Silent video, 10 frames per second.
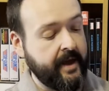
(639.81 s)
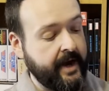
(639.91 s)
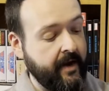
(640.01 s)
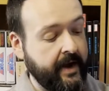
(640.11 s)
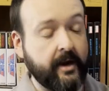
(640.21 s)

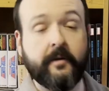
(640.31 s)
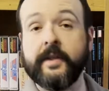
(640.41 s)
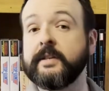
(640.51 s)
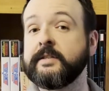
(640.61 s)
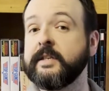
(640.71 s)
Now I know
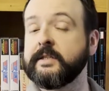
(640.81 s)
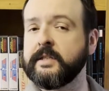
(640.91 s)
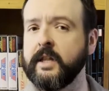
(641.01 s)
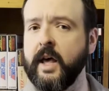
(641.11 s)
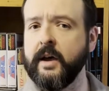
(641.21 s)
that it says
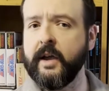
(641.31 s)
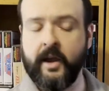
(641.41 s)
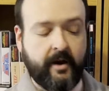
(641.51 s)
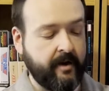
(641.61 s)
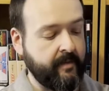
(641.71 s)
Slug
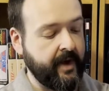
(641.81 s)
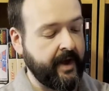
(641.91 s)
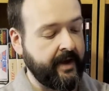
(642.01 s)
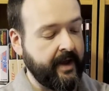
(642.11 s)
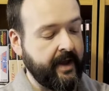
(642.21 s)
here, but